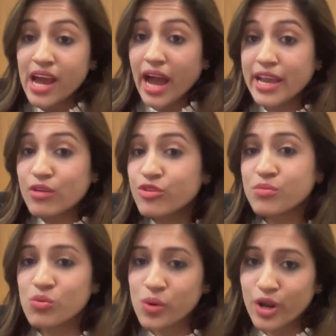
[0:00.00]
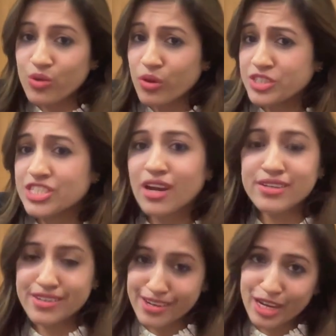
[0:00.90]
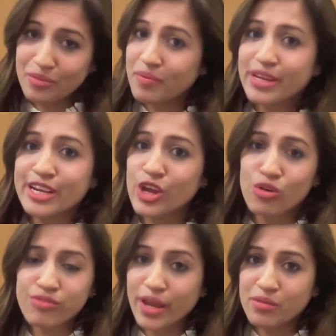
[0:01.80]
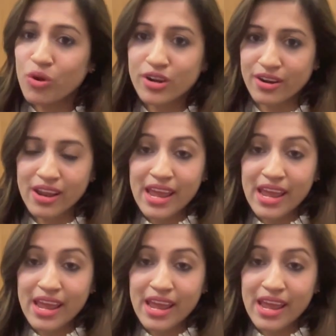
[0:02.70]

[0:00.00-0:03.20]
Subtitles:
I come from a world where we started in a completely offline model.